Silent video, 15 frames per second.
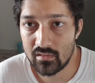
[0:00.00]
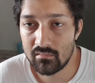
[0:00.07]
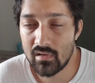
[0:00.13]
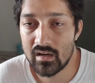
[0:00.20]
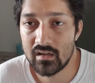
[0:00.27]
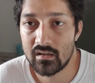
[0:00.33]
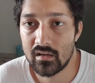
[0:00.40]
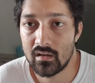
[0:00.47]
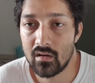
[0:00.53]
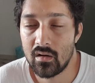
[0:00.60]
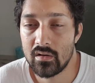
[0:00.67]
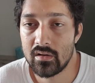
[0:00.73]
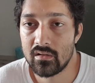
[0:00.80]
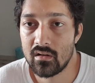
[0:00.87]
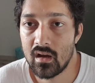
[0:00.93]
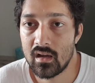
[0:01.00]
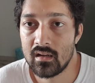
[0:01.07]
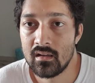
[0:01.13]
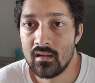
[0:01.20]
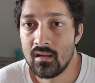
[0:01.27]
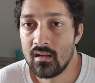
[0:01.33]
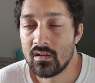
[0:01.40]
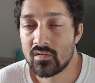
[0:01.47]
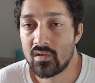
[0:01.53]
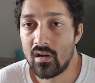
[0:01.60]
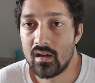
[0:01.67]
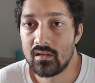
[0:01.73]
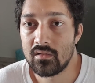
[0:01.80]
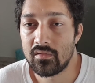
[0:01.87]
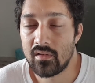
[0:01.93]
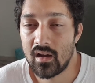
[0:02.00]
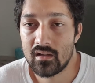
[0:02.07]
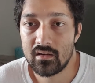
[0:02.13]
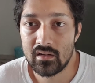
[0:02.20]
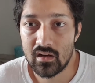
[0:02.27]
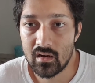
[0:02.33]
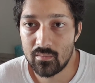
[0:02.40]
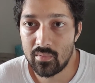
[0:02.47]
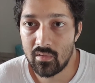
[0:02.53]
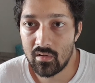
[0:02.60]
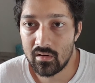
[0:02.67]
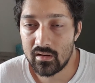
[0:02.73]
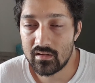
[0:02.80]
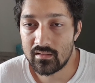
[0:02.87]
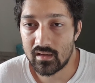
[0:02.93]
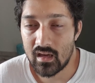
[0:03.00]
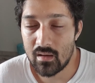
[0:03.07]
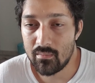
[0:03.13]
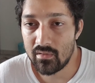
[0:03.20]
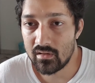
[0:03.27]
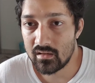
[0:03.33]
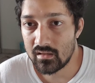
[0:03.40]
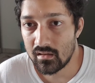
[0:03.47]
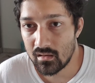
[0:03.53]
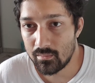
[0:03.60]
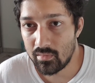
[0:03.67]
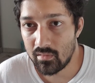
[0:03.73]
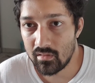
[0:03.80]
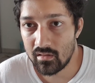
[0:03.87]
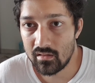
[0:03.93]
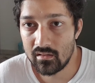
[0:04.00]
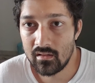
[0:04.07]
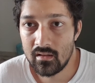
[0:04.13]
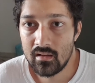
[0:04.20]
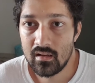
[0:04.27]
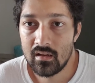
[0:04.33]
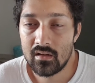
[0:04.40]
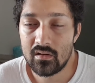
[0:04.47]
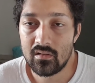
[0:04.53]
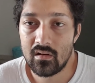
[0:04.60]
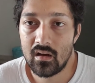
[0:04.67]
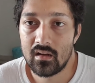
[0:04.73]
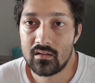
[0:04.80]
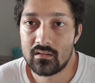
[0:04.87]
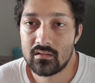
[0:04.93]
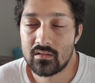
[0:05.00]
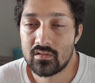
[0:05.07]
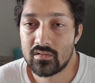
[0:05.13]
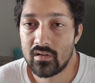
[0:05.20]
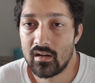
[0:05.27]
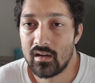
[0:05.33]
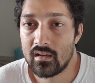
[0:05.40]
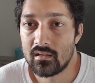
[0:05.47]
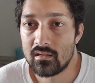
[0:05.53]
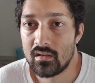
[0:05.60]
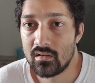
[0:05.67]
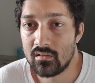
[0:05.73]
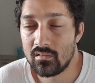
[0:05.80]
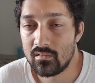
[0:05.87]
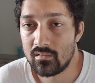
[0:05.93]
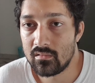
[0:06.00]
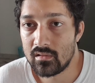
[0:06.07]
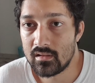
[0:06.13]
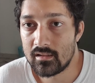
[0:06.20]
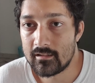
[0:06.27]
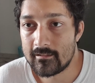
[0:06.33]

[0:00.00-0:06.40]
ready to go. You're not trying to find an airport in the Cambodian airport. You're not trying to,